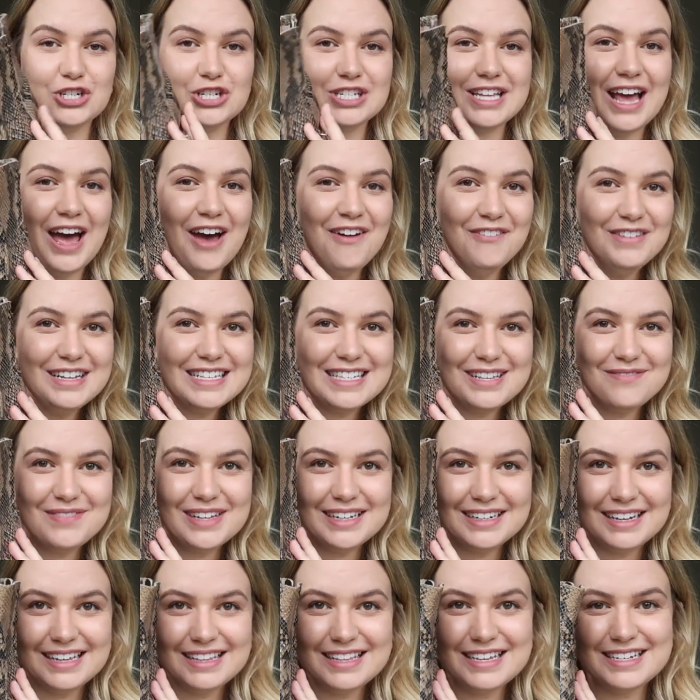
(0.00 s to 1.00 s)
Just having
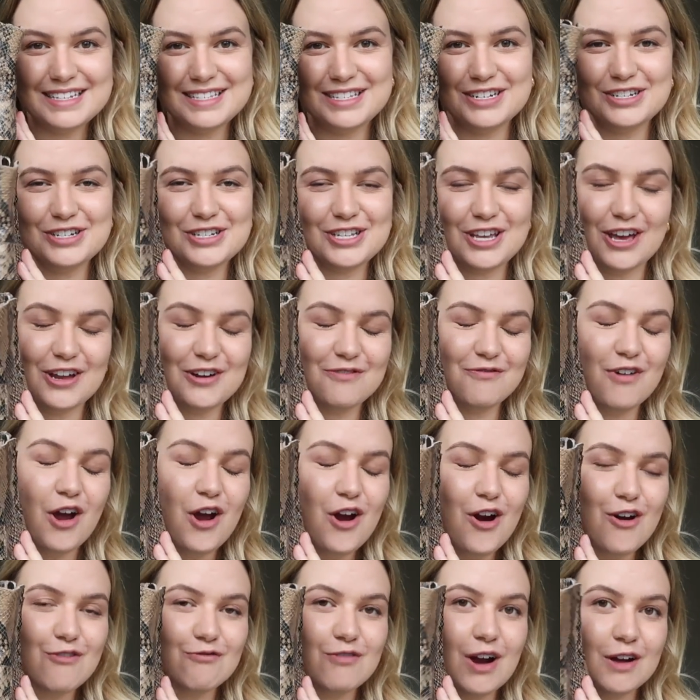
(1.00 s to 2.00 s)
something like this that just kind of
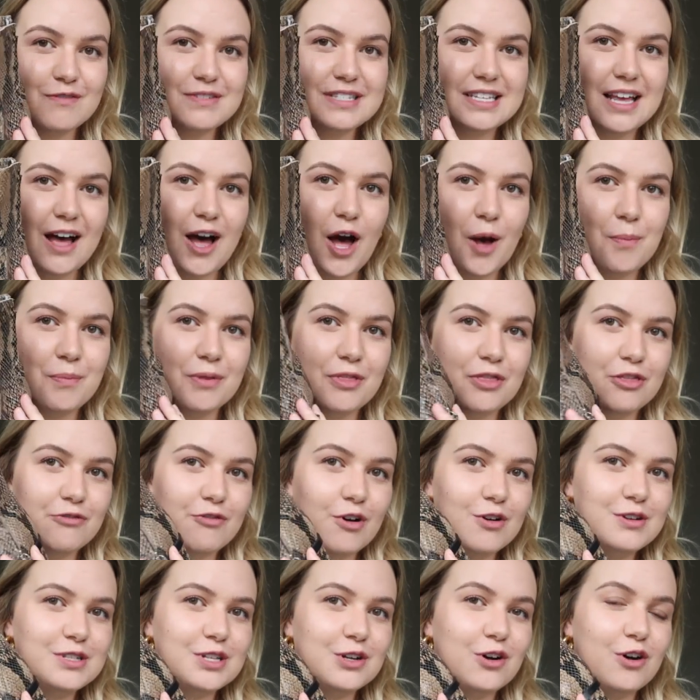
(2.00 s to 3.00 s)
roughs it up and
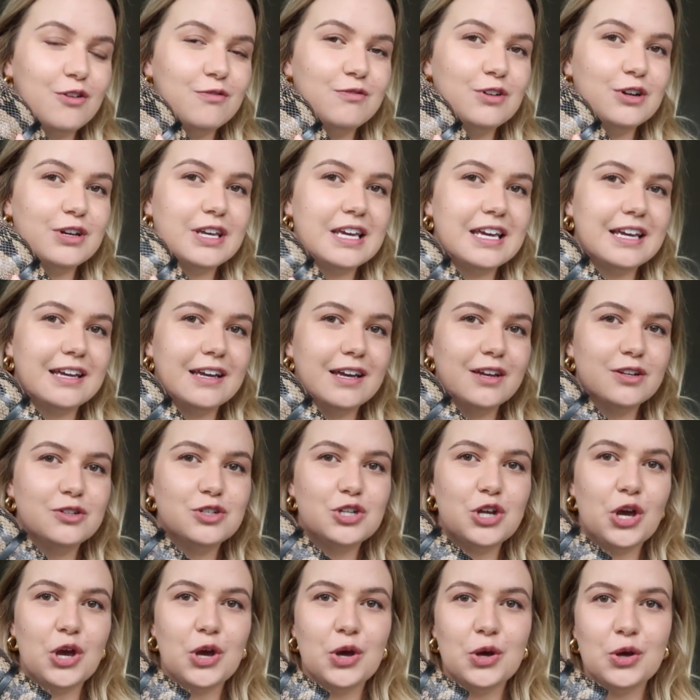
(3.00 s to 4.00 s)
throws it off looking
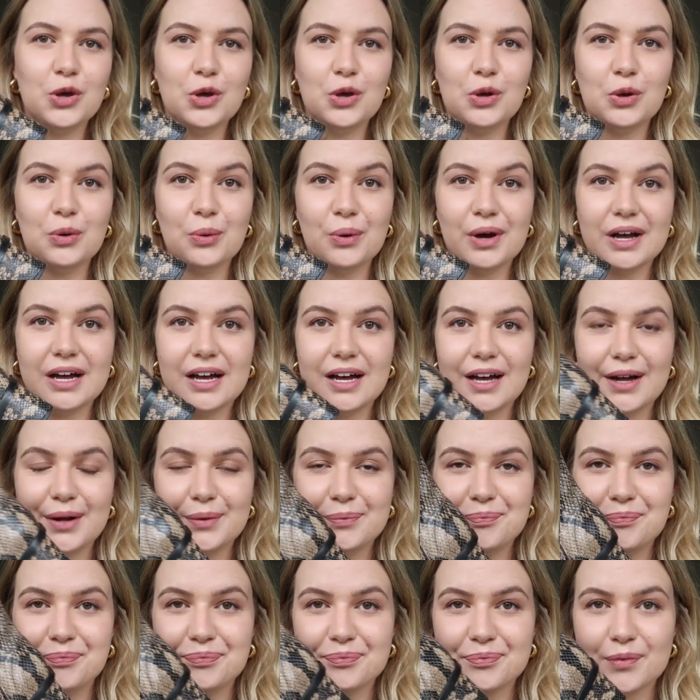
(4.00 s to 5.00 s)
too
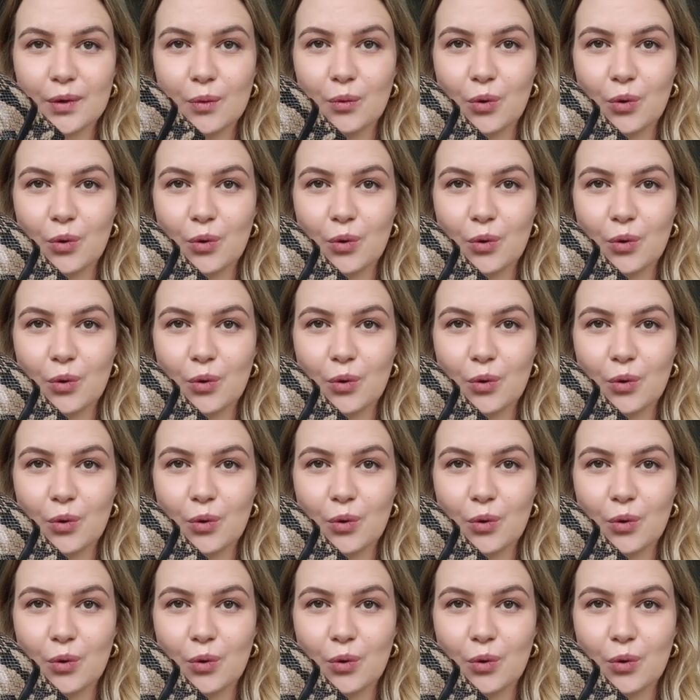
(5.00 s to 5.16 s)
um,